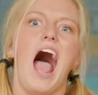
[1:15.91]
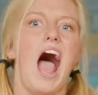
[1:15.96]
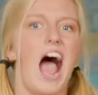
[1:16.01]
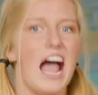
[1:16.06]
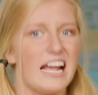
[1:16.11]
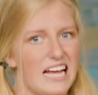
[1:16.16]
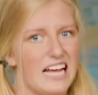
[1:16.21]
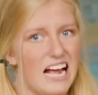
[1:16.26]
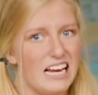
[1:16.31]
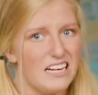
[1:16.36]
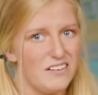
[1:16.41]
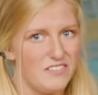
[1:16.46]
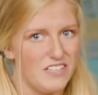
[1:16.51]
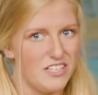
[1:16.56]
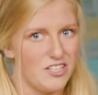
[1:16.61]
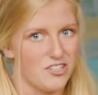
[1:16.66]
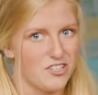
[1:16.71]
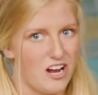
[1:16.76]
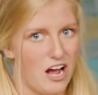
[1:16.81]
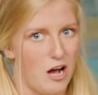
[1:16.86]
I kind of
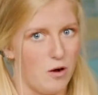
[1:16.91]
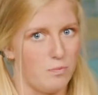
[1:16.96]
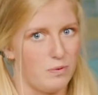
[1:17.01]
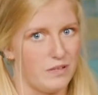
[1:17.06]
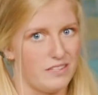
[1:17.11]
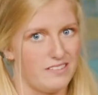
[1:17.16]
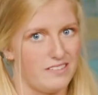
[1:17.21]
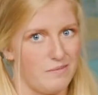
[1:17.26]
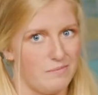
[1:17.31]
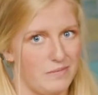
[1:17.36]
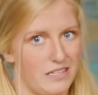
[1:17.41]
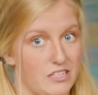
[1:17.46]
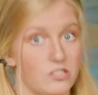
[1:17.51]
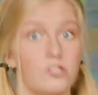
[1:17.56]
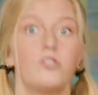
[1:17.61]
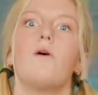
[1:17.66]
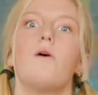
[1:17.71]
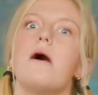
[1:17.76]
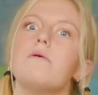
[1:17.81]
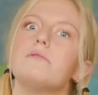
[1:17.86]
need your help with something.
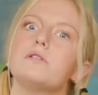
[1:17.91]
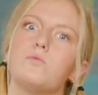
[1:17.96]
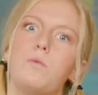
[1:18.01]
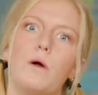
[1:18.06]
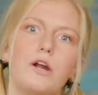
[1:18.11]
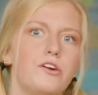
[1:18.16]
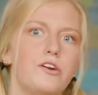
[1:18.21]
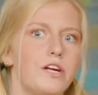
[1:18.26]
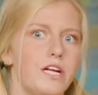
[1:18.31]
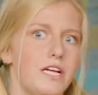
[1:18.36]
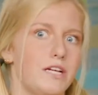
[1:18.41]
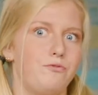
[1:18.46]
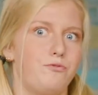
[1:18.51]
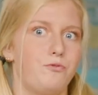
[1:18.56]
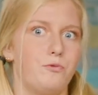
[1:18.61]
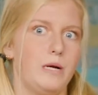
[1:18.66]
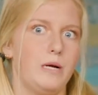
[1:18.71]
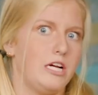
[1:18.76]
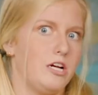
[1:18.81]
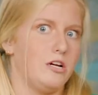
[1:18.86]
So I was wondering if
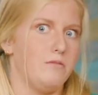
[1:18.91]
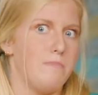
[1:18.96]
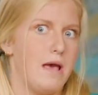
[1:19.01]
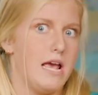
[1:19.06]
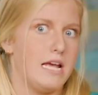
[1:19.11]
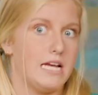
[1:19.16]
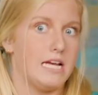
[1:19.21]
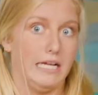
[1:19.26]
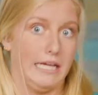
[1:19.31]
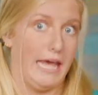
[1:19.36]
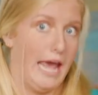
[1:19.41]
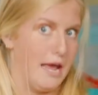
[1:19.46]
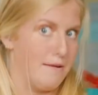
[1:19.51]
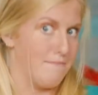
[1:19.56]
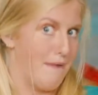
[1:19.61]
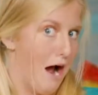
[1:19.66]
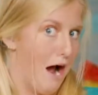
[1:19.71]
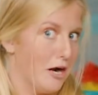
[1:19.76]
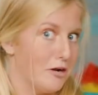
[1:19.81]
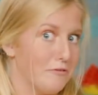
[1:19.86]
we could make a
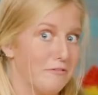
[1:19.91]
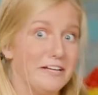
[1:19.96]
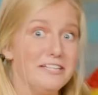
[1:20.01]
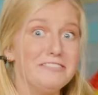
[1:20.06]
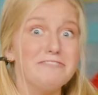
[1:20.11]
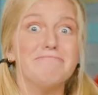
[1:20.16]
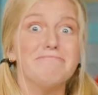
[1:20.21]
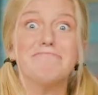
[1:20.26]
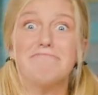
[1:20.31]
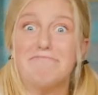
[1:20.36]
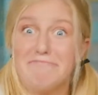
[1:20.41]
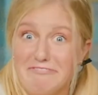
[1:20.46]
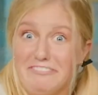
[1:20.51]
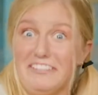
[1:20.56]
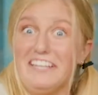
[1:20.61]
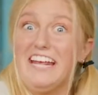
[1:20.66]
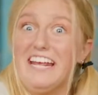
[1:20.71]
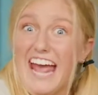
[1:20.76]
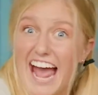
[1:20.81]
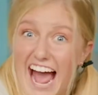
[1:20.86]
game out of it.
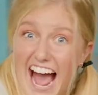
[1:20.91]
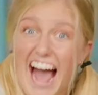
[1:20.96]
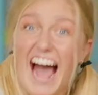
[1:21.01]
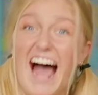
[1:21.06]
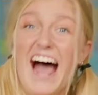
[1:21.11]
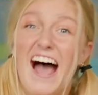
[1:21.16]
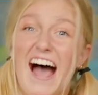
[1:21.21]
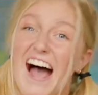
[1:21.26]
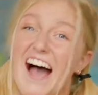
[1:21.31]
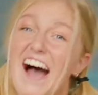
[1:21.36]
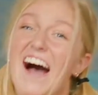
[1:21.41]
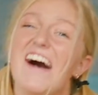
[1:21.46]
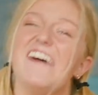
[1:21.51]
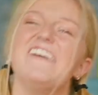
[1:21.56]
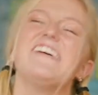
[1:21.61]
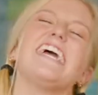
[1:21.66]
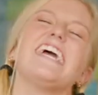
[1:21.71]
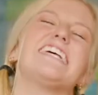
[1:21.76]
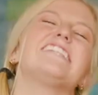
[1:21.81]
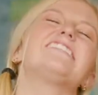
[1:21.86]
Yeah?
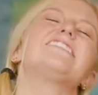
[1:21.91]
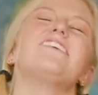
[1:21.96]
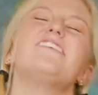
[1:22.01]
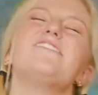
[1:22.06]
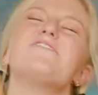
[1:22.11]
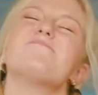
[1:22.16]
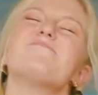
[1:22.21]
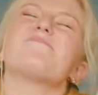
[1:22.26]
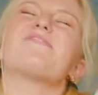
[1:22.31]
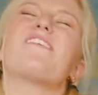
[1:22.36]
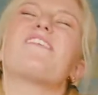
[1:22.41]
Okay, so